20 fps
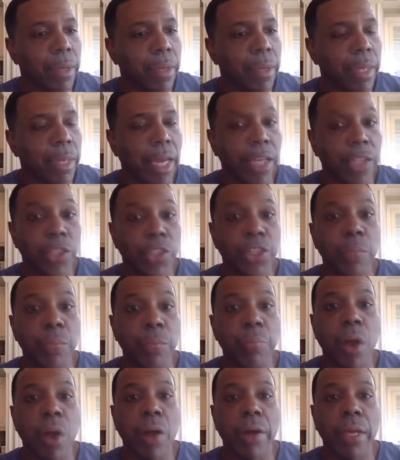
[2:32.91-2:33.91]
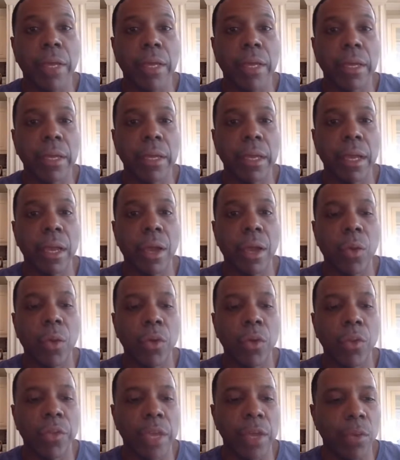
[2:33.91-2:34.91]
they had a chip party
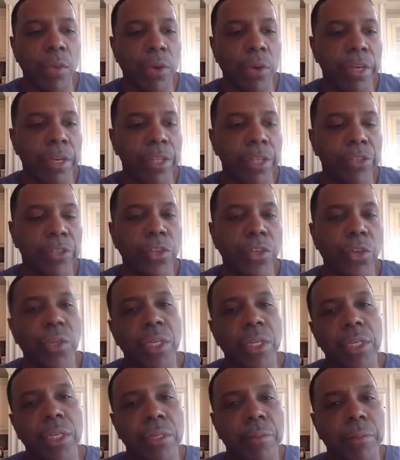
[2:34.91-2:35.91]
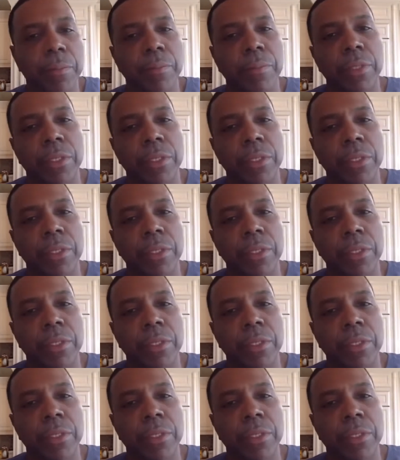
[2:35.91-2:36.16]
where they were inserting